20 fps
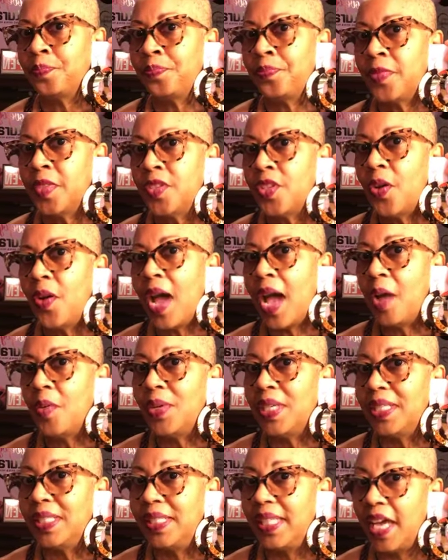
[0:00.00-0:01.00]
So I
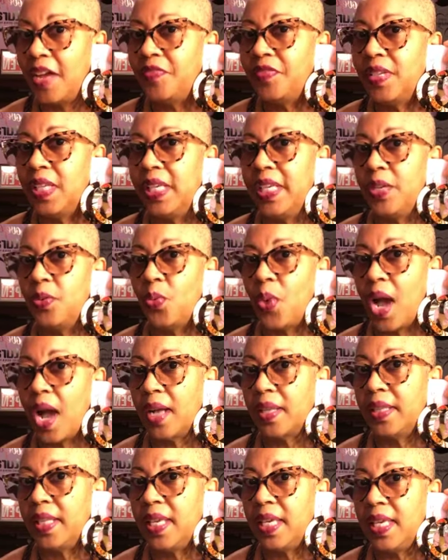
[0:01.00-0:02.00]
would definitely rock
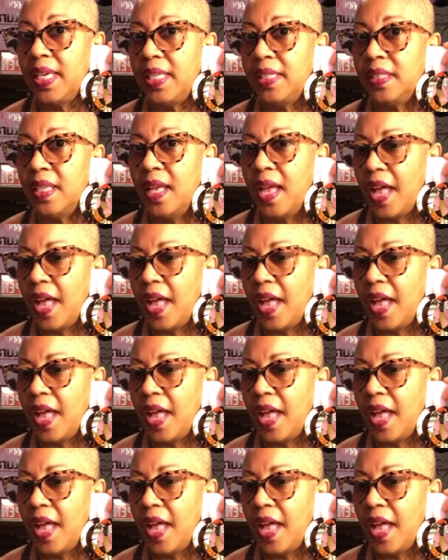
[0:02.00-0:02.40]
these.